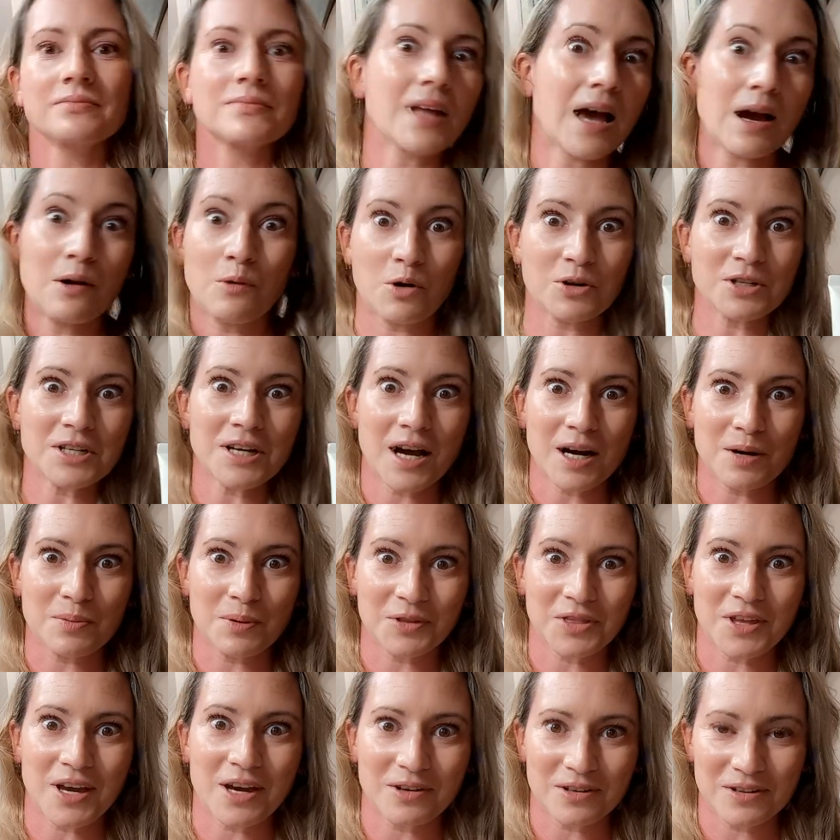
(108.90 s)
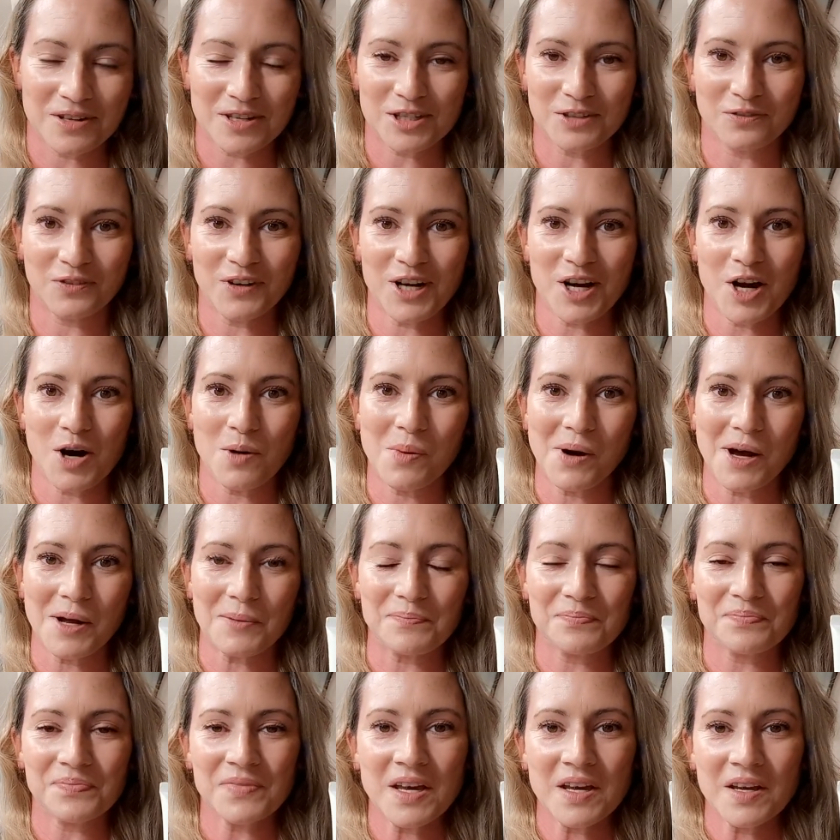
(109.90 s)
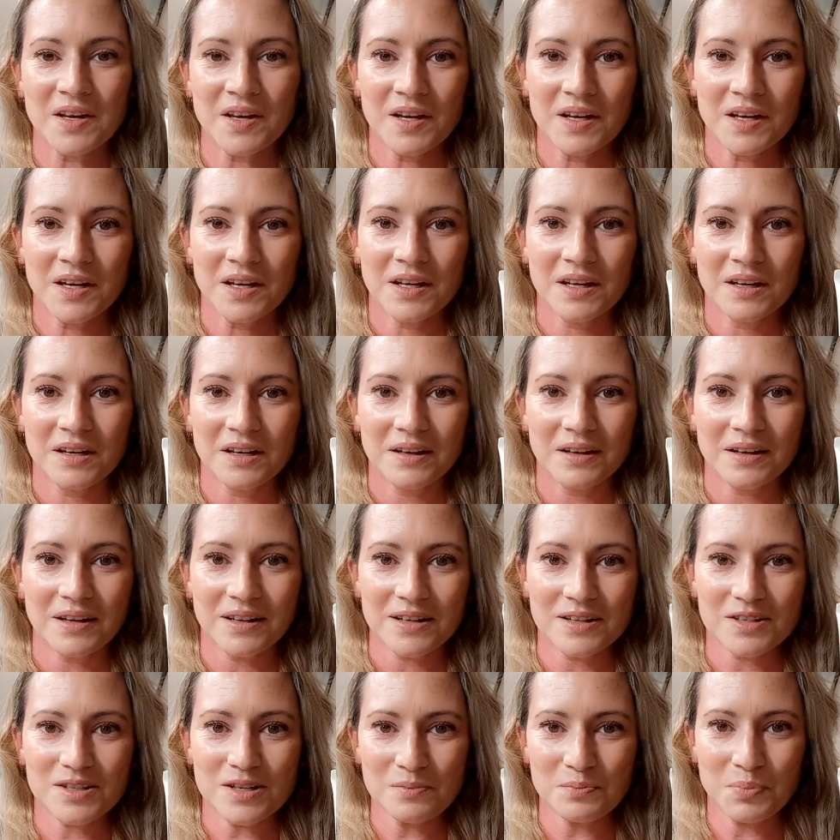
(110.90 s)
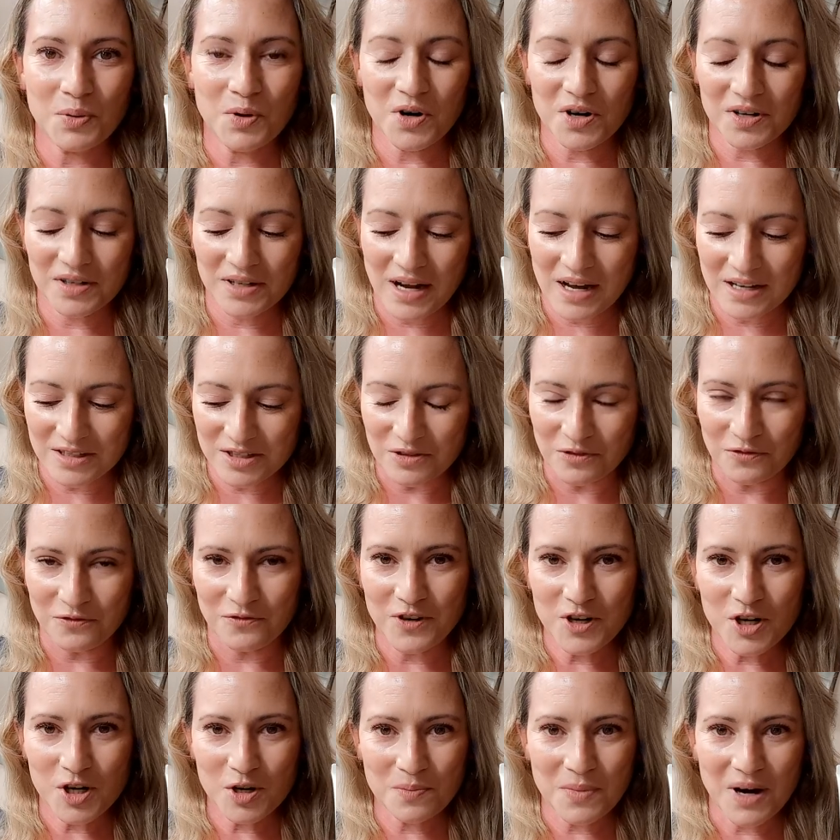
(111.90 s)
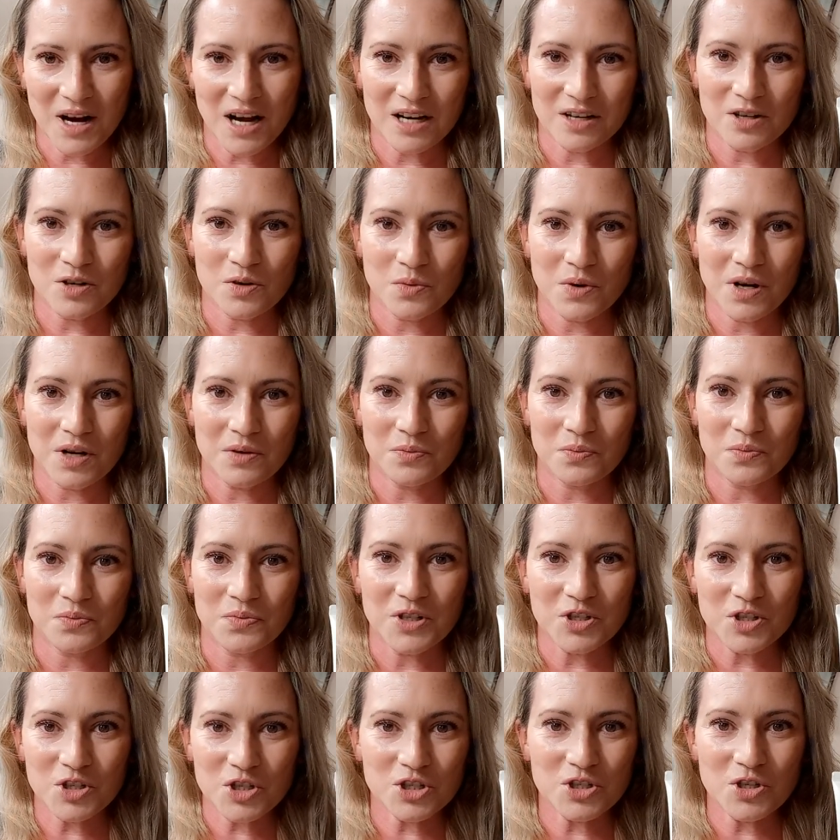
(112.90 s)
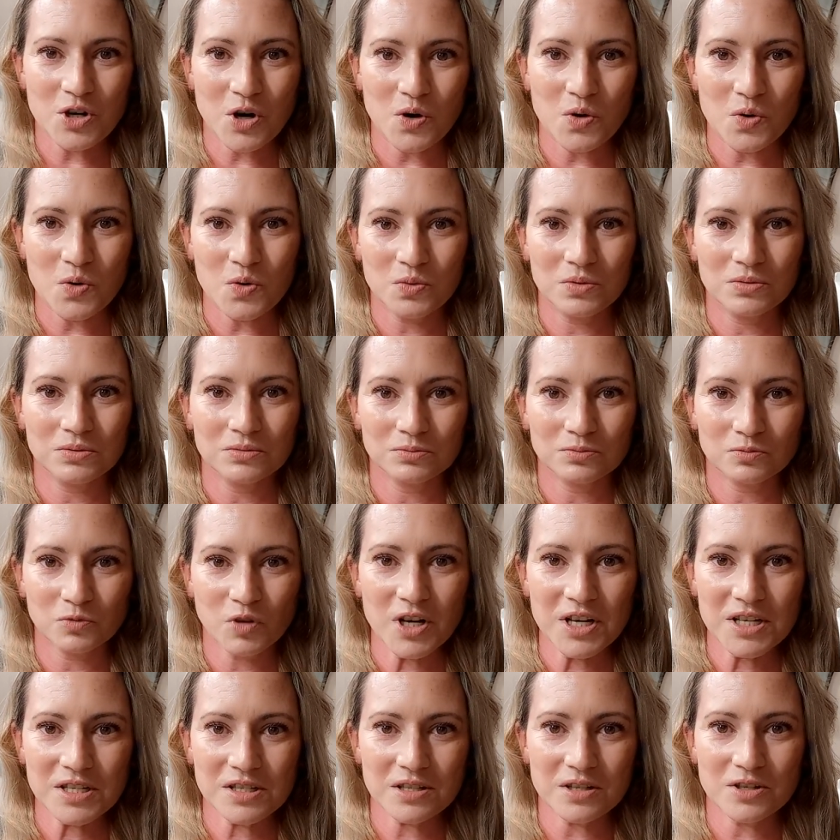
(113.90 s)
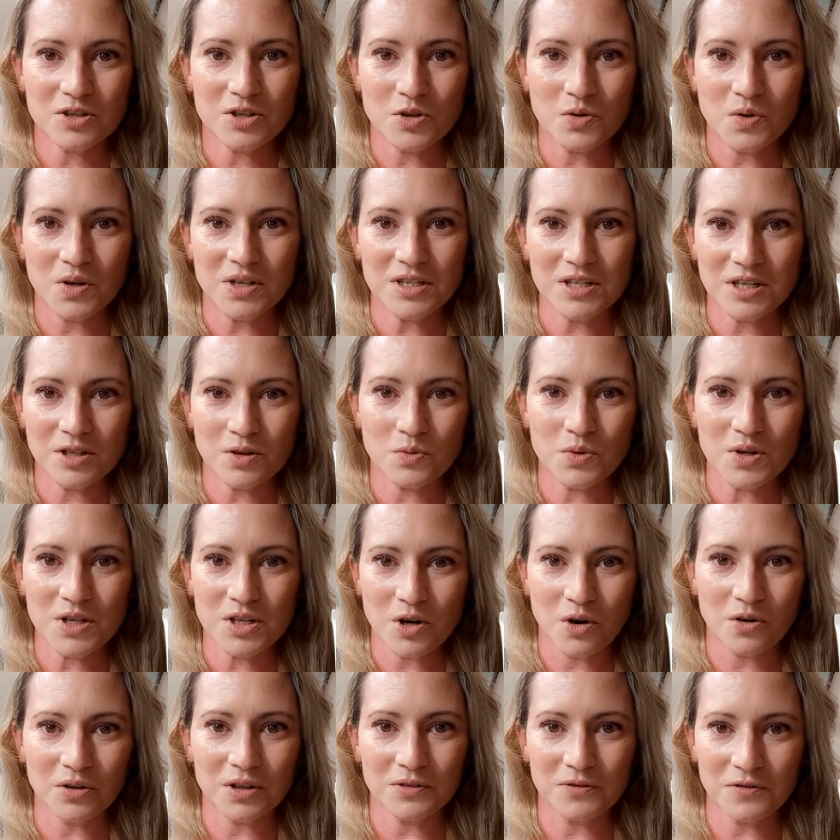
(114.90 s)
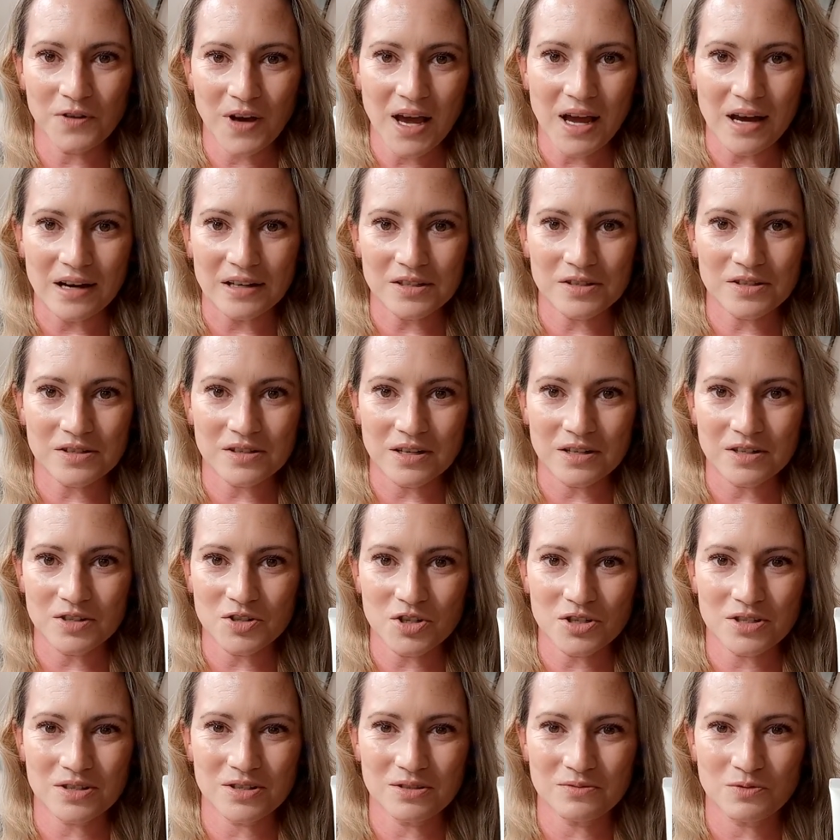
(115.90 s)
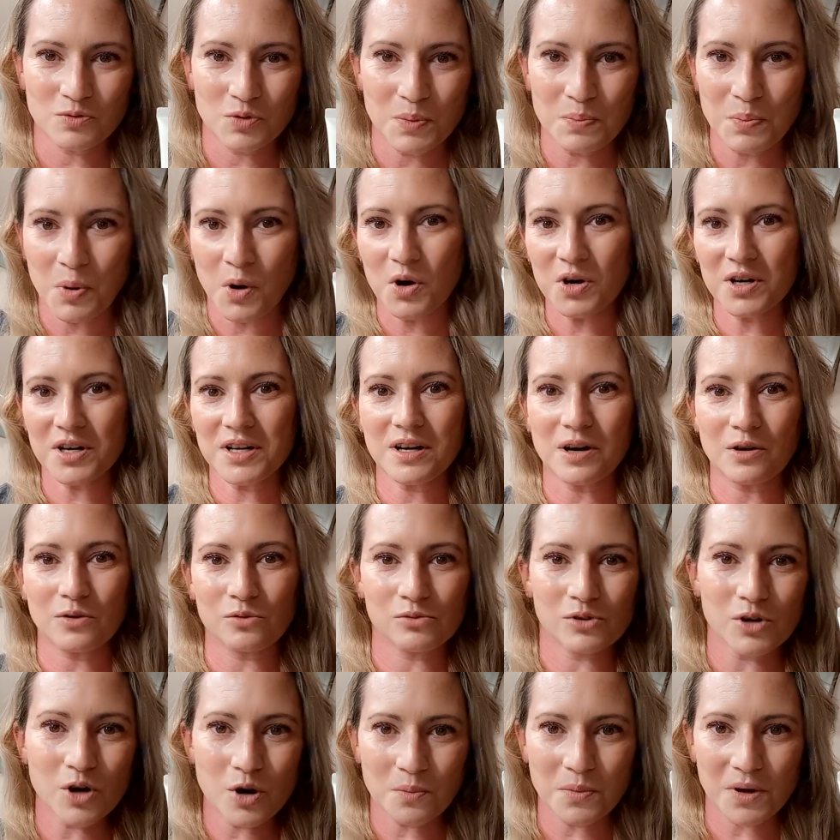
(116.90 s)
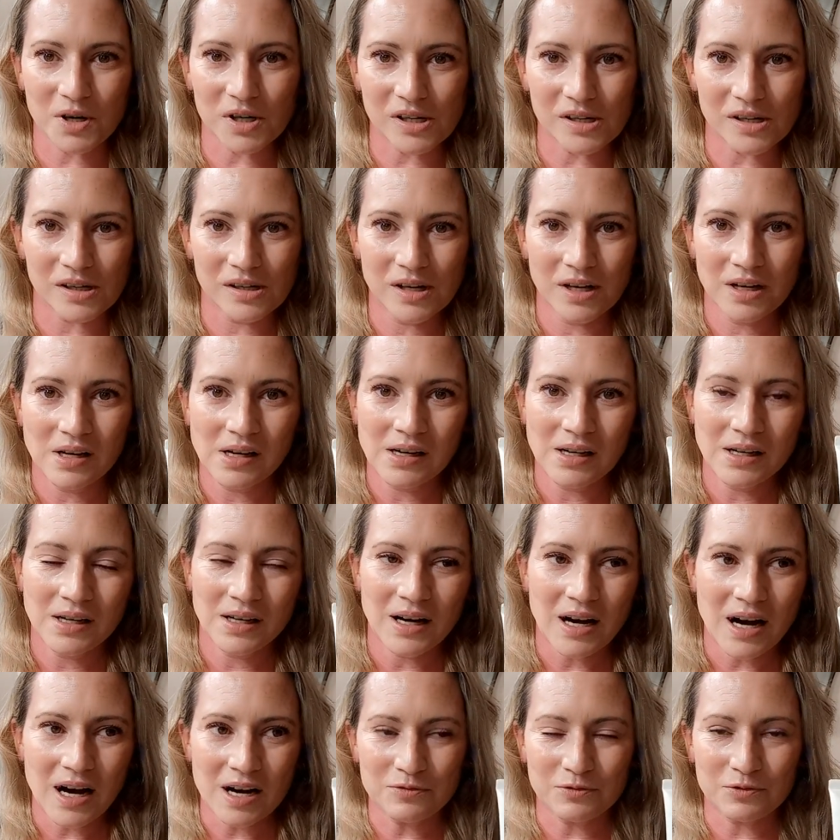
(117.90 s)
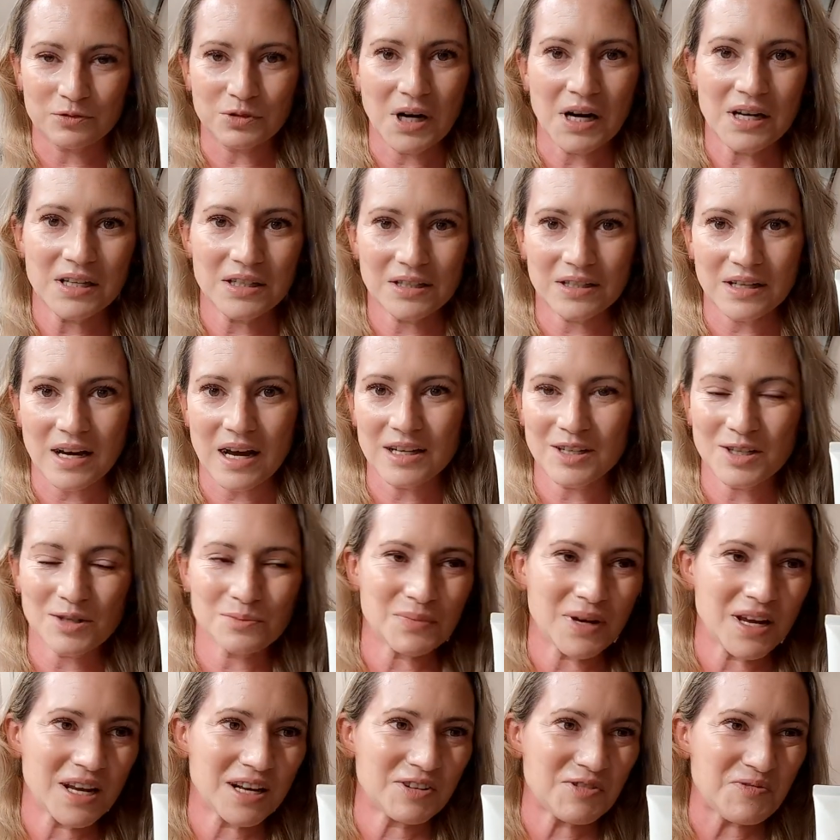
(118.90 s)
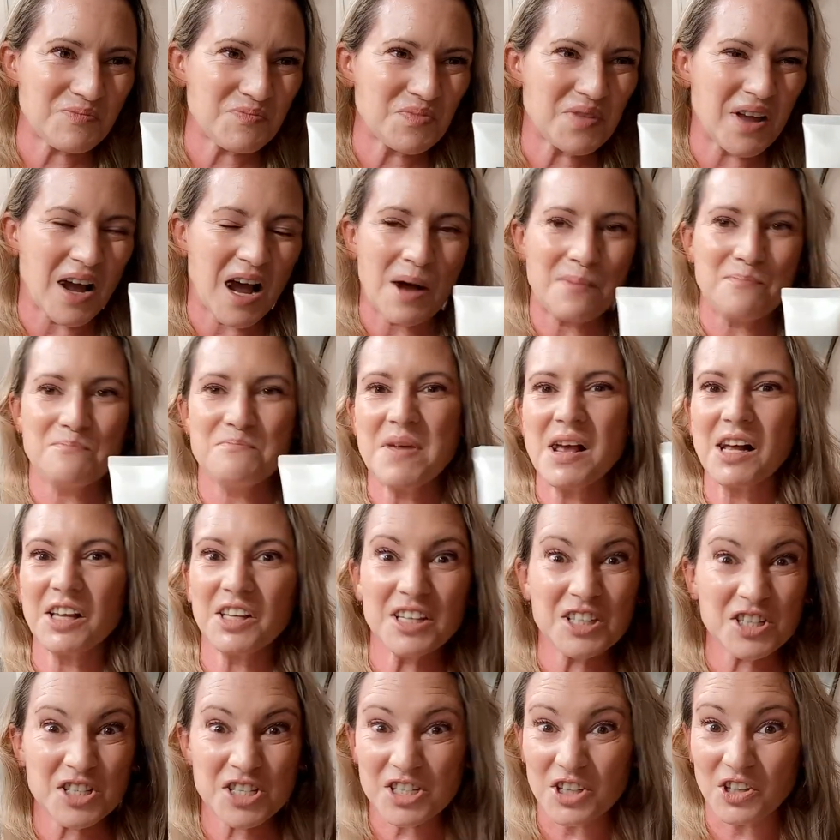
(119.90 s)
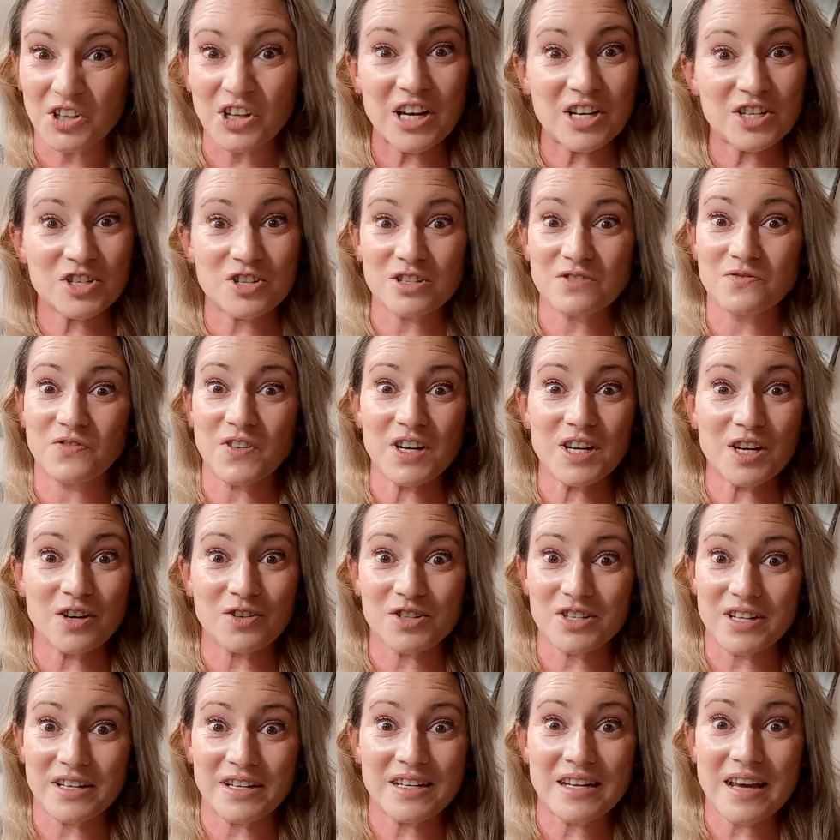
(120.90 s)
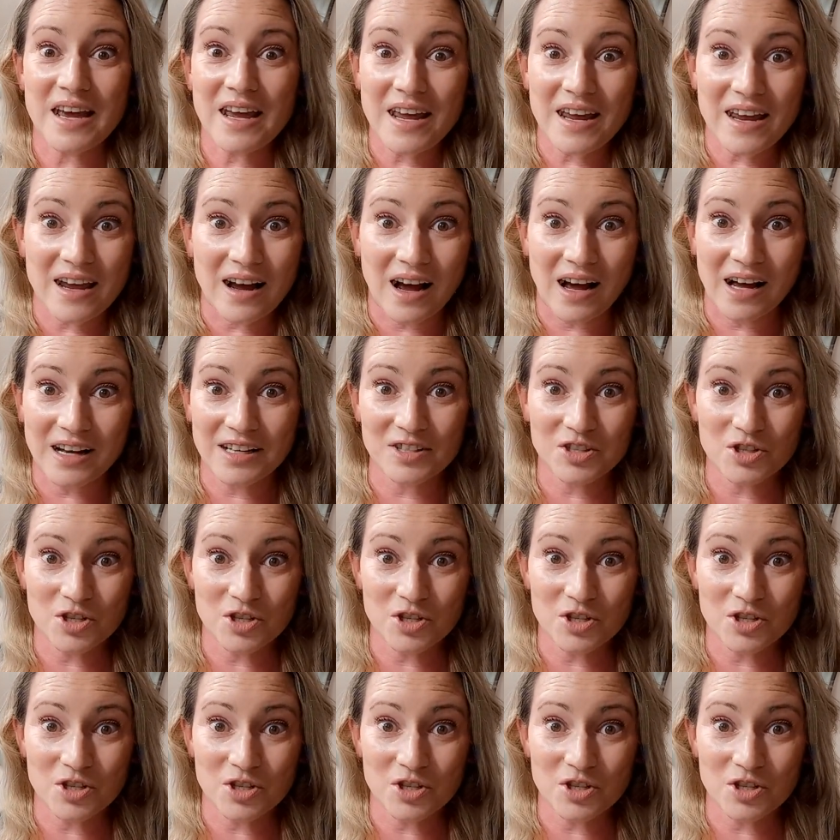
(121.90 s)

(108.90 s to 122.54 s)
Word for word: I won't talk about that in this video, but it is important not to fearmonger when there's no reason to until we know the facts. And just reporting a rumor off Reddit, I could make a million salacious videos a day on